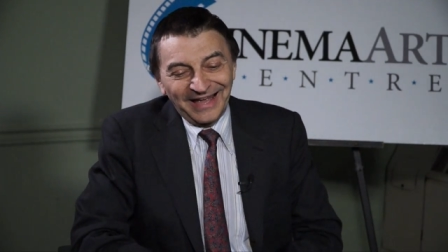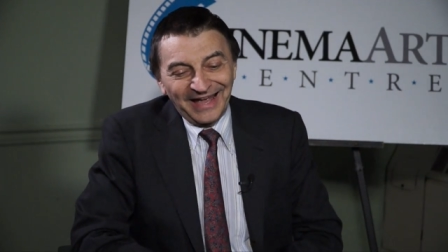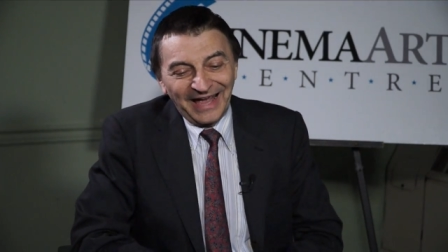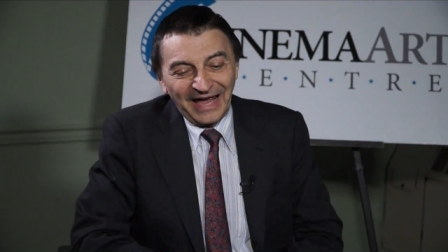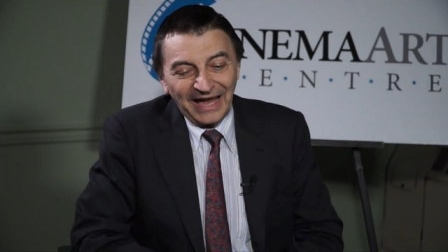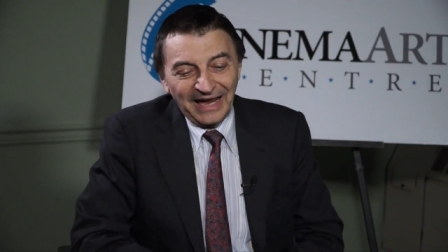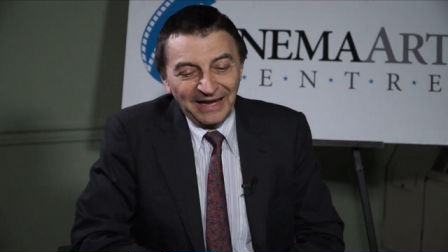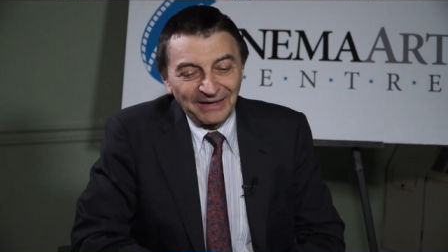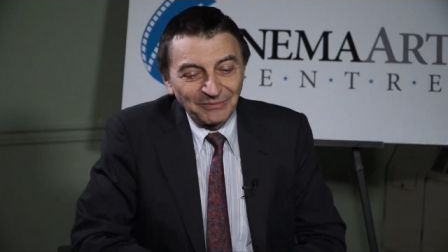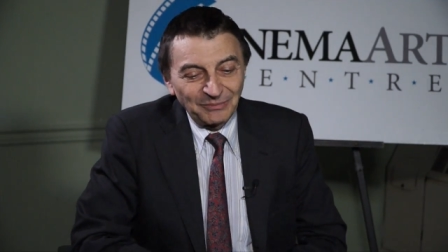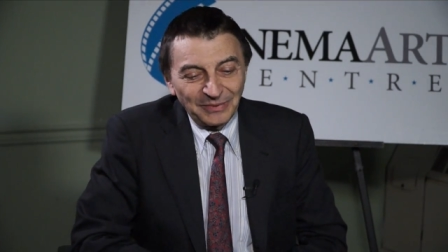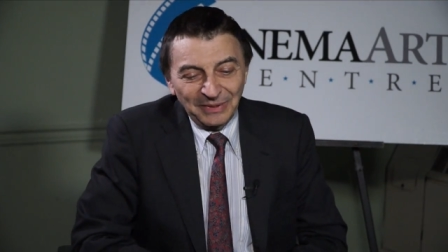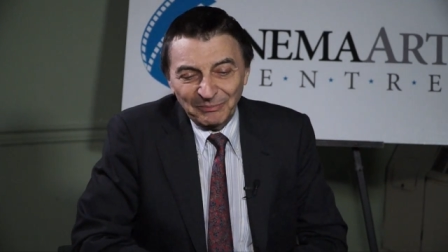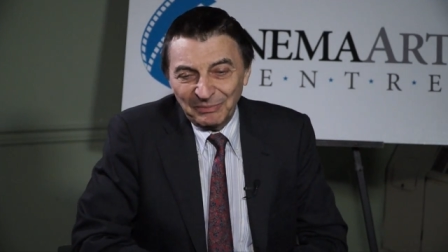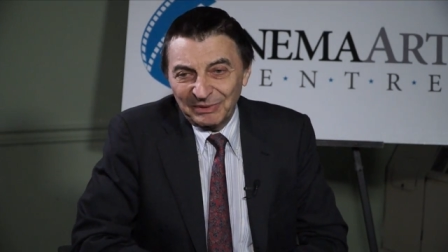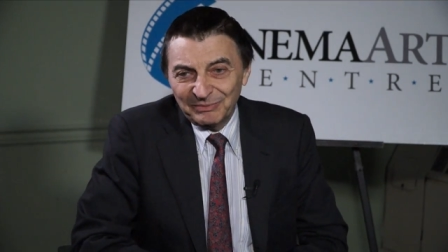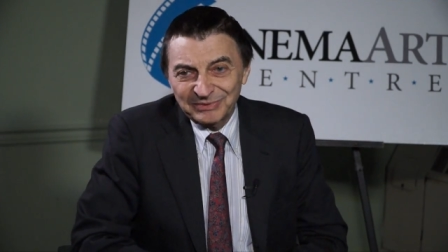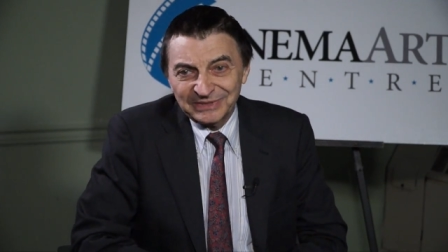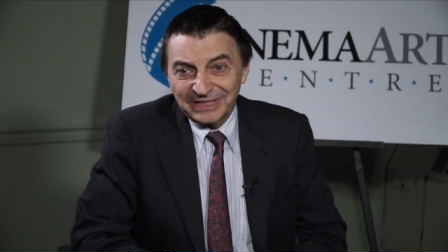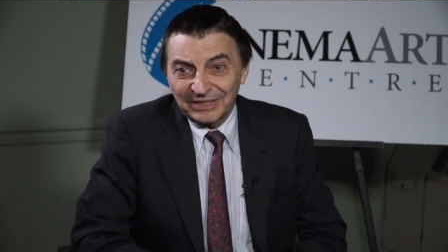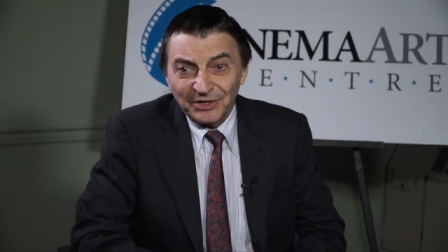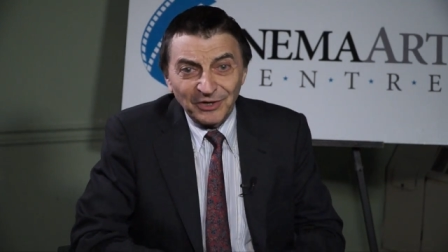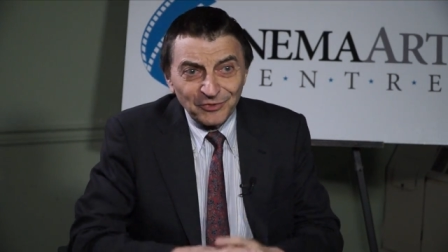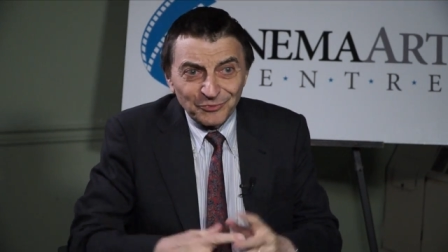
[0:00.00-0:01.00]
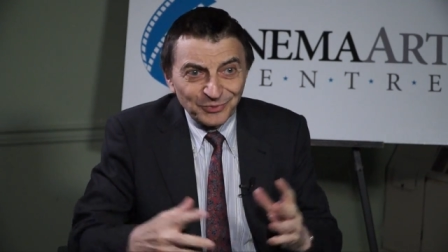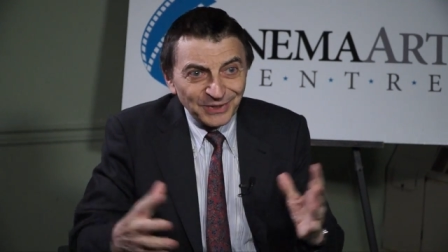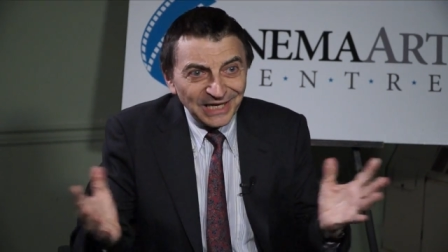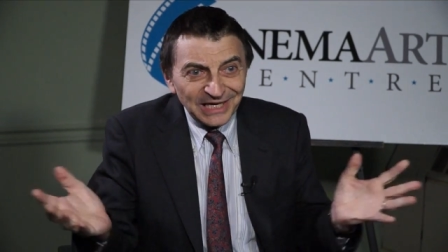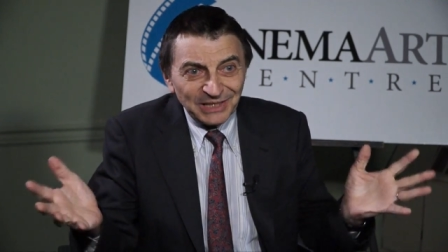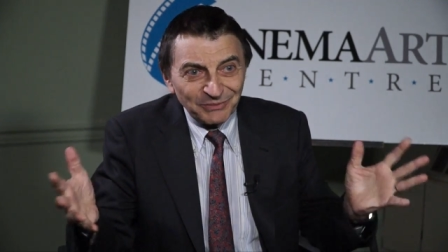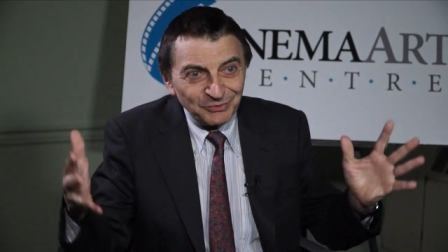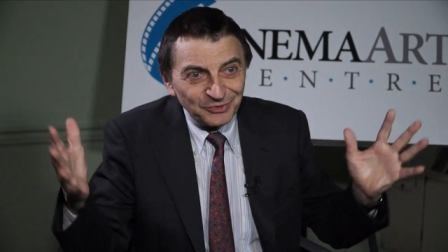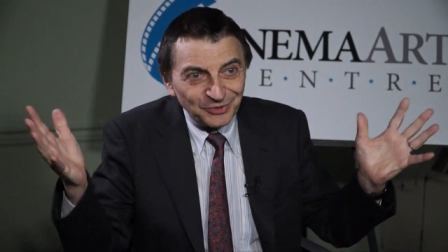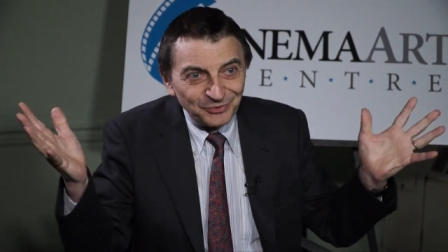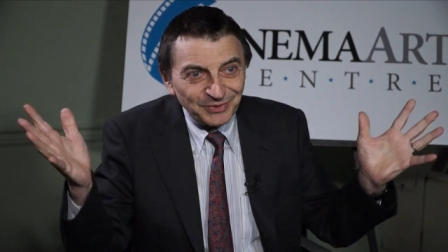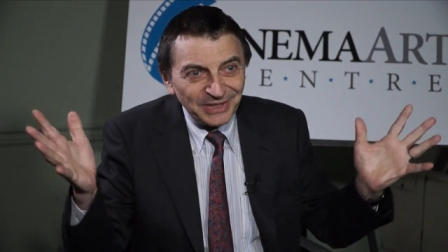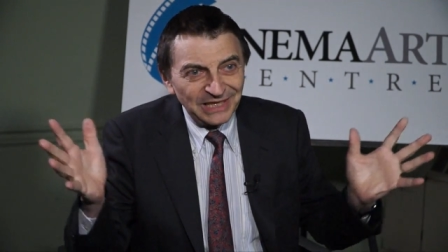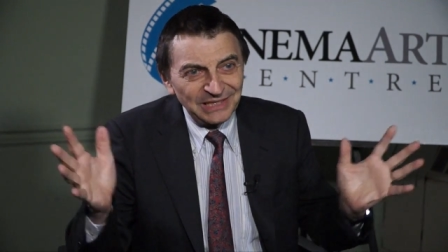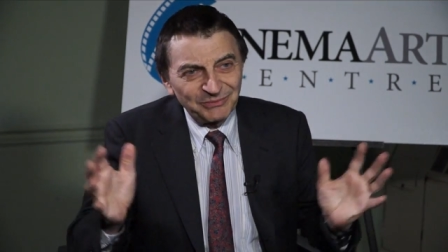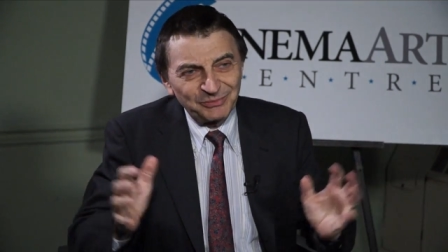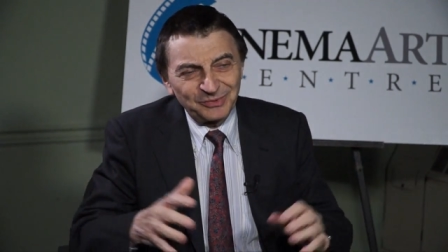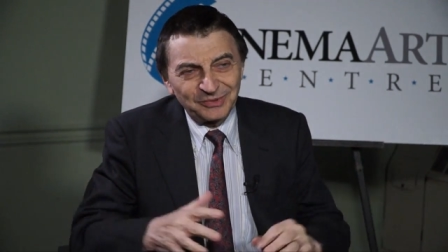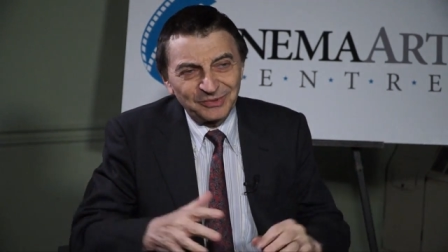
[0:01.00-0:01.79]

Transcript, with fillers: And people said, oh, write a book, write a